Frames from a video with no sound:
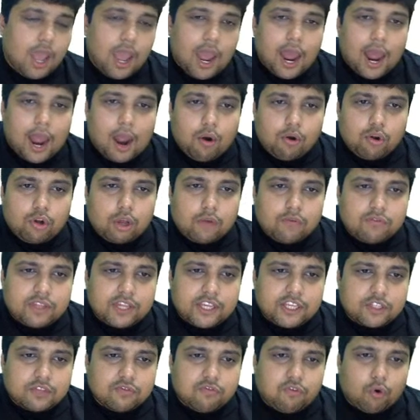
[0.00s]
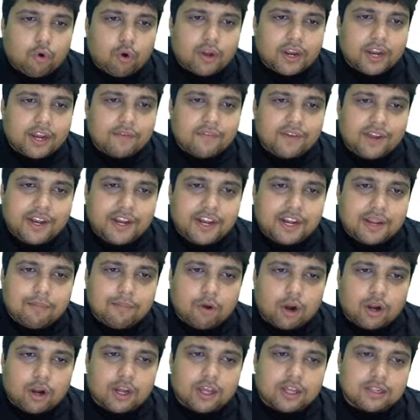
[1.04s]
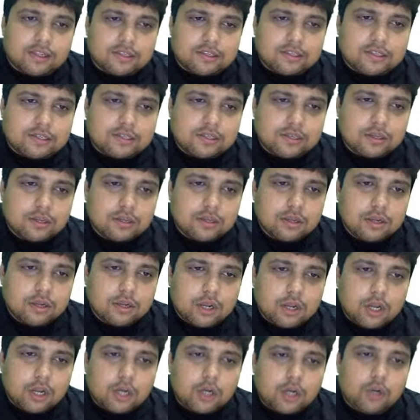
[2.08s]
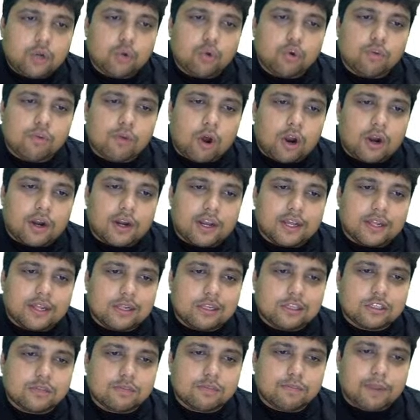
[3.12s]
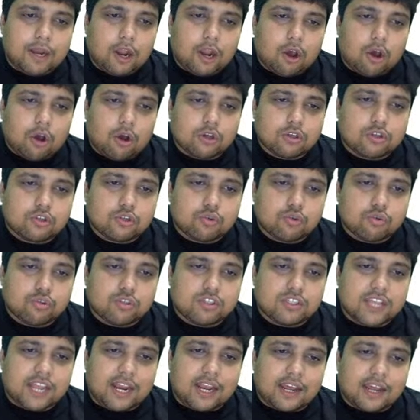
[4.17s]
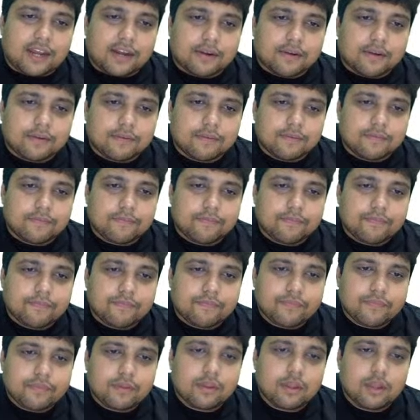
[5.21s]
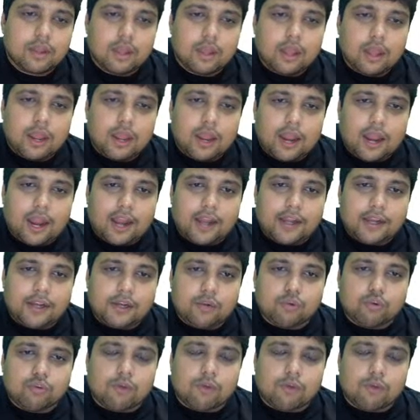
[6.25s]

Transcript: Out of these 4 inventory models, 2 models belongs to seller and 2